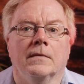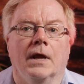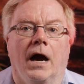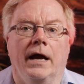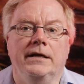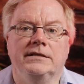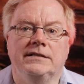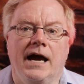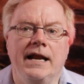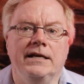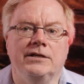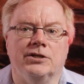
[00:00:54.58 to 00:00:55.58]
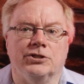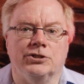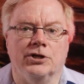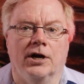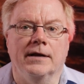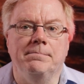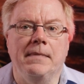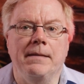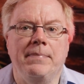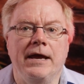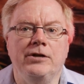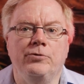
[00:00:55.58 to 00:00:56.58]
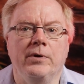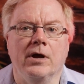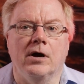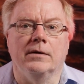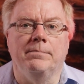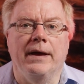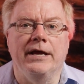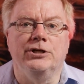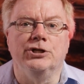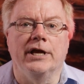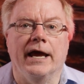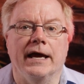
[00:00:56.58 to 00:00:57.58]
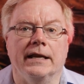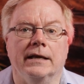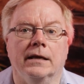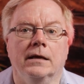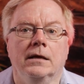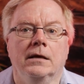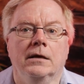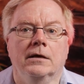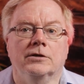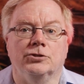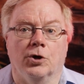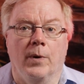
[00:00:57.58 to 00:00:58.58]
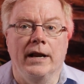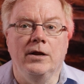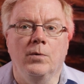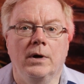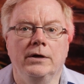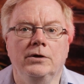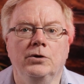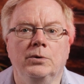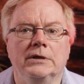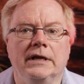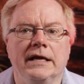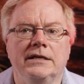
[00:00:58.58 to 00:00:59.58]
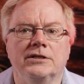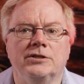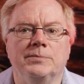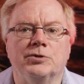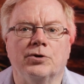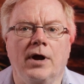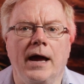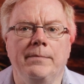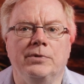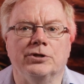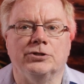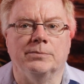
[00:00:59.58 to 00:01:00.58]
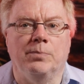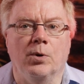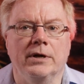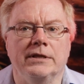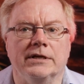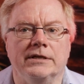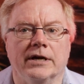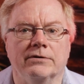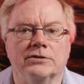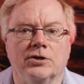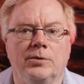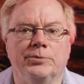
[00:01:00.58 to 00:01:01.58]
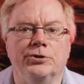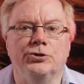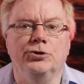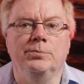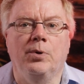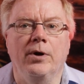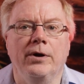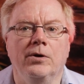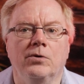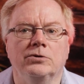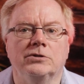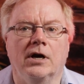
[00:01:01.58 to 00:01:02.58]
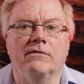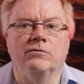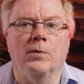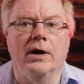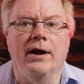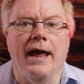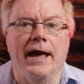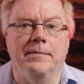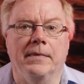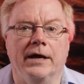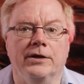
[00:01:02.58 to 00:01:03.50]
I decided to start up my Patreon page again. So anyone who would like to subscribe to support the TerreSculptor 2.0 software and my